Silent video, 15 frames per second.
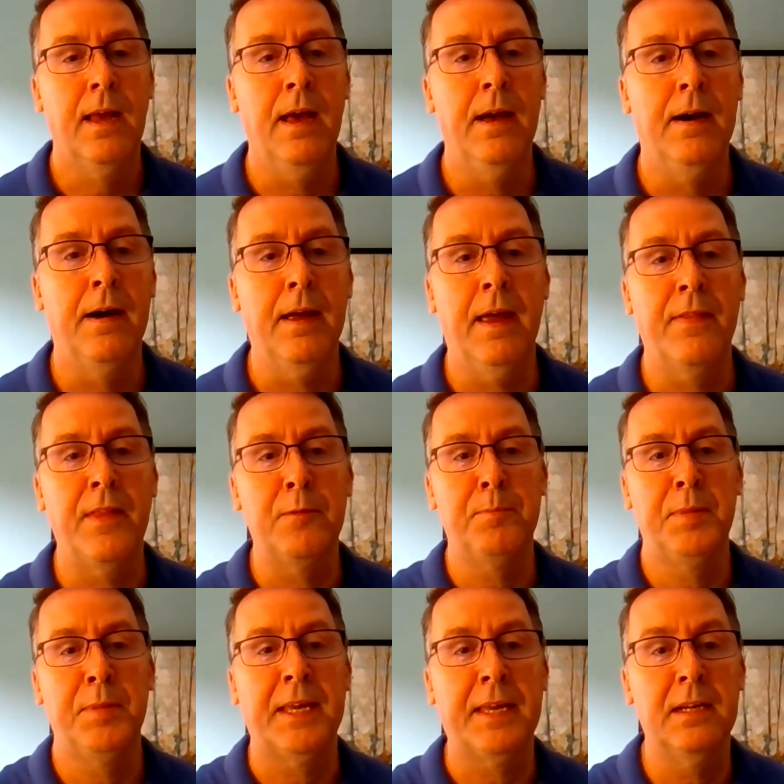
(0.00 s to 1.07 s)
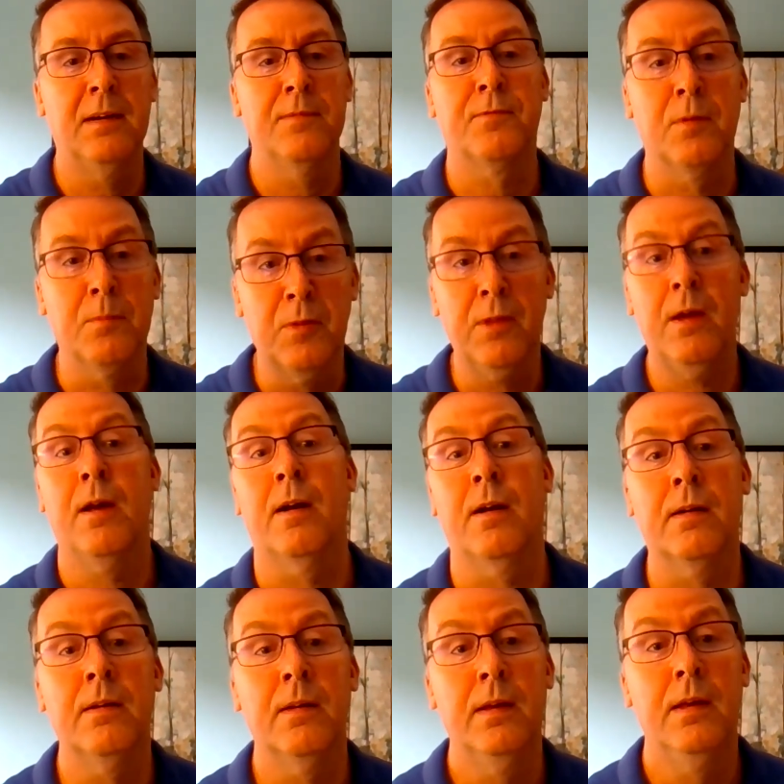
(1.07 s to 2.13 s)
and then pick it up from
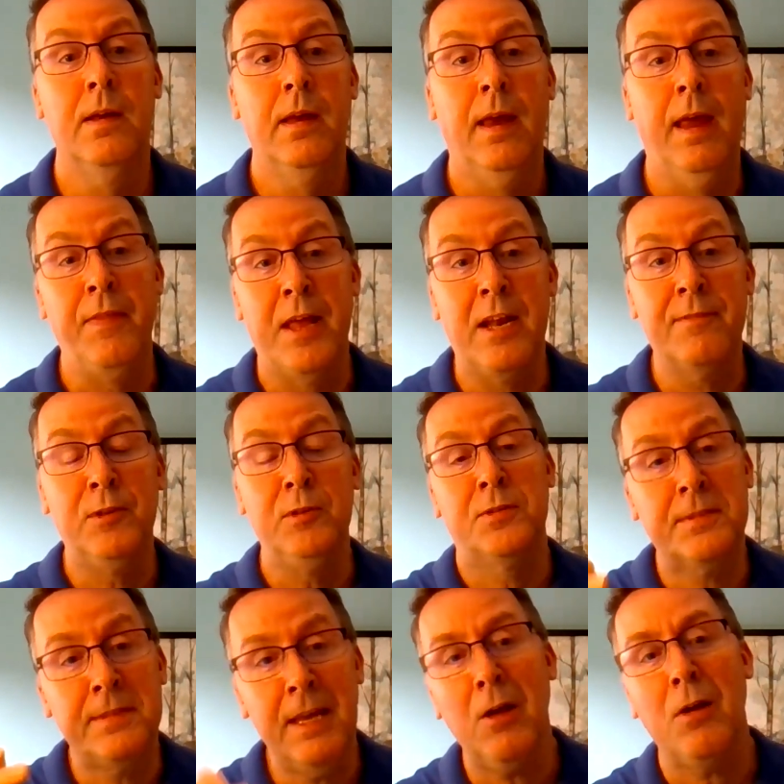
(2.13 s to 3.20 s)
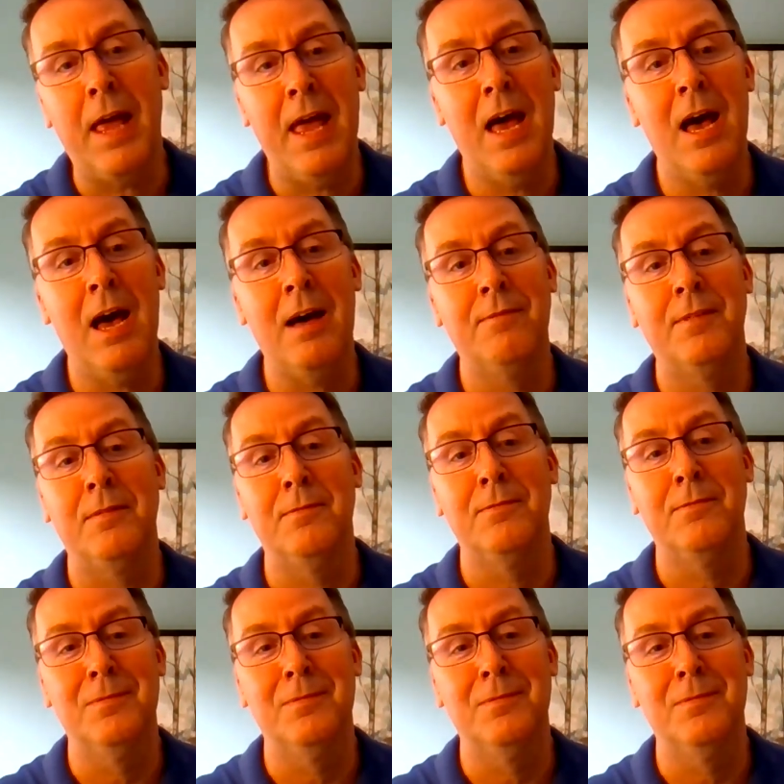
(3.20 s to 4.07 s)
there. And then if you still have